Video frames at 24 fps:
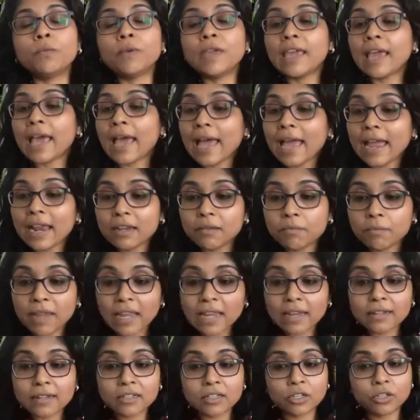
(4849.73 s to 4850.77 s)
we had
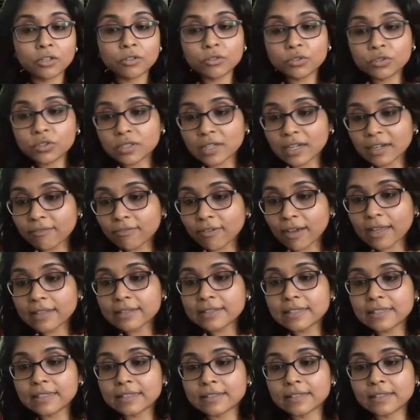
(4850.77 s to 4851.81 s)
made huge
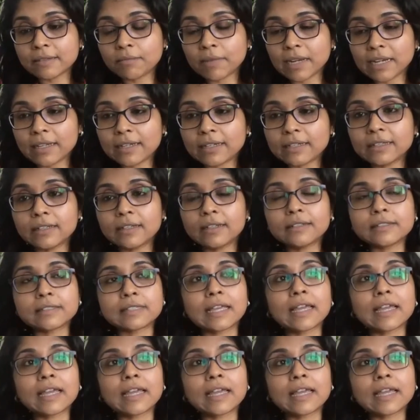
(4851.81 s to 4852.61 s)
advances in medical